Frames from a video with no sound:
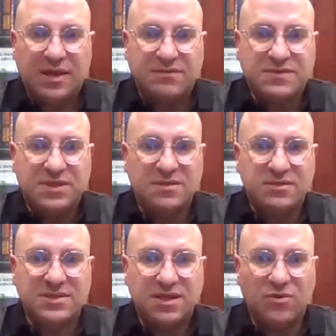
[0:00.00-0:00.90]

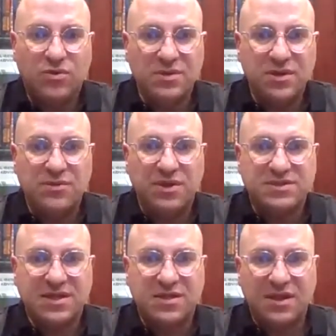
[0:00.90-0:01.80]
ordinary
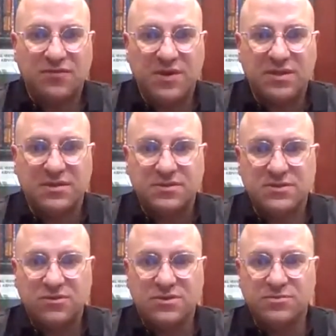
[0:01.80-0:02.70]
South Africans
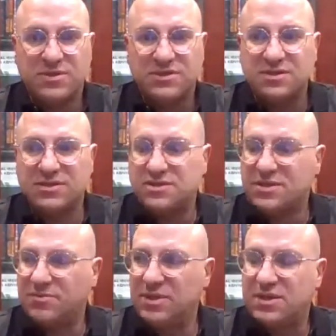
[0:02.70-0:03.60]
whose businesses
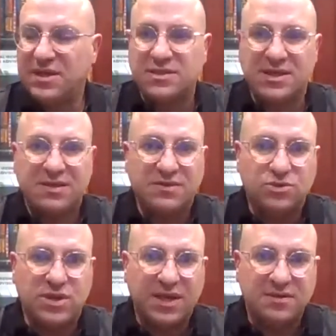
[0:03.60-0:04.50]
have been going down the
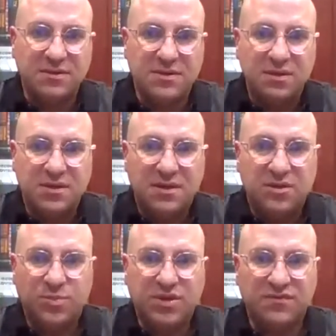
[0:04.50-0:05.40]
drain
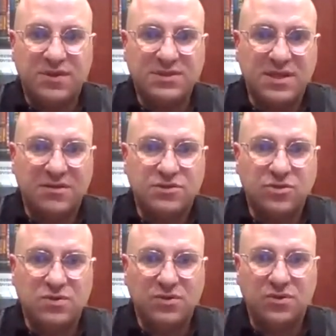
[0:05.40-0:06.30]
pivot
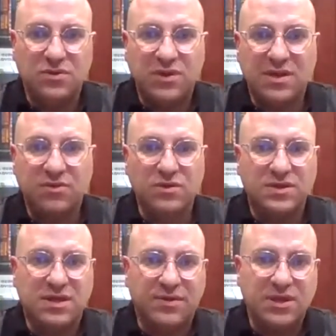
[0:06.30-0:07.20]
into a new
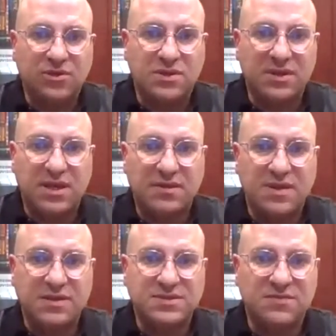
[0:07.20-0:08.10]
direction, and
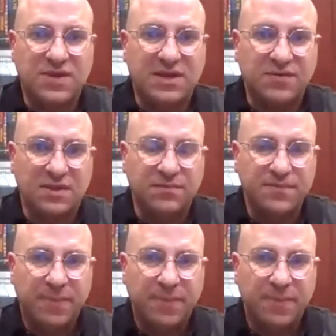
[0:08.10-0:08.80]
they're surviving.